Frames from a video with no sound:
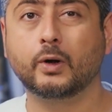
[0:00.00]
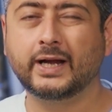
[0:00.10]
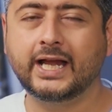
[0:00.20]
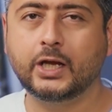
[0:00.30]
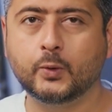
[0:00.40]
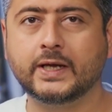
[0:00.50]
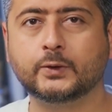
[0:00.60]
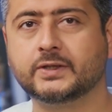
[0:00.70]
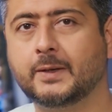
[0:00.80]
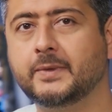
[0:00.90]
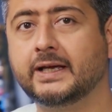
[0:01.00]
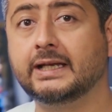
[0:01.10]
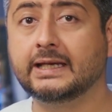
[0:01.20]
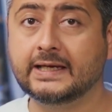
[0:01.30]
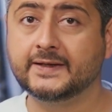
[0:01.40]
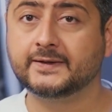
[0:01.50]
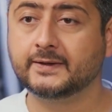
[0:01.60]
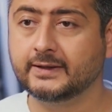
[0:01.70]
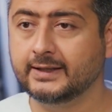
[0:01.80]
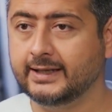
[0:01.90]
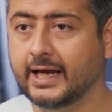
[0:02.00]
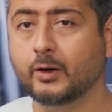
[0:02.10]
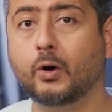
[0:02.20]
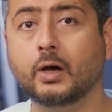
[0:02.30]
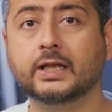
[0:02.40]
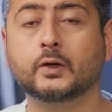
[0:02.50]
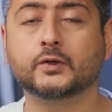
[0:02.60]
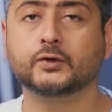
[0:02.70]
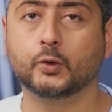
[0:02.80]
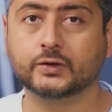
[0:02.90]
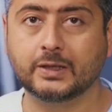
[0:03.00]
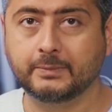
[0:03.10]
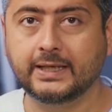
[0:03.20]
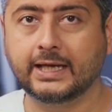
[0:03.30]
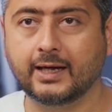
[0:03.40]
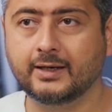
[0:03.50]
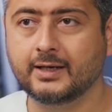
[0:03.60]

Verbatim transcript: already doing to some degree is get all in on social media.